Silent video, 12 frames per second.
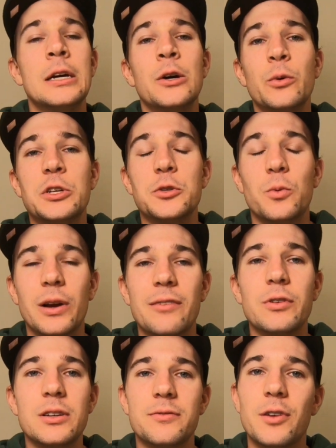which is what
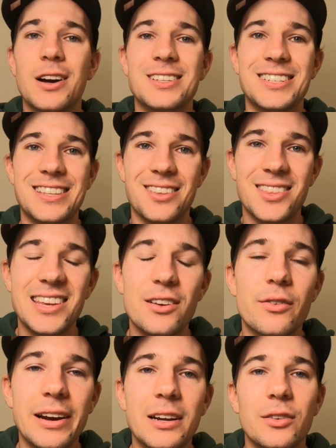everyone defines as the
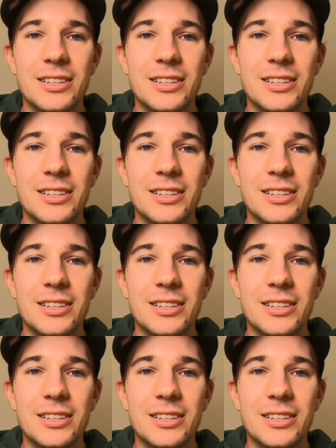theoretical